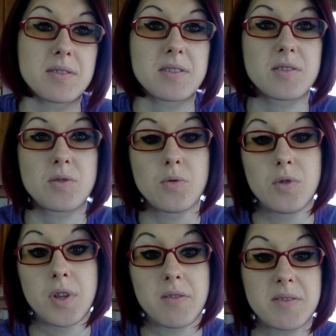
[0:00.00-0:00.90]
was in school,
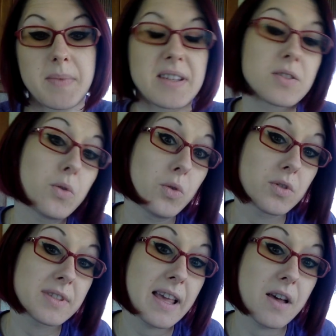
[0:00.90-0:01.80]
there was my school
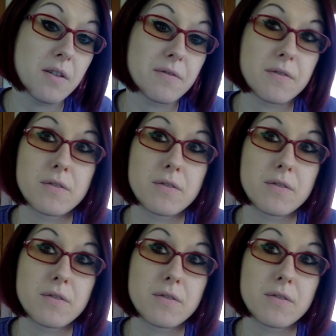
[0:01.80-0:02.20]
self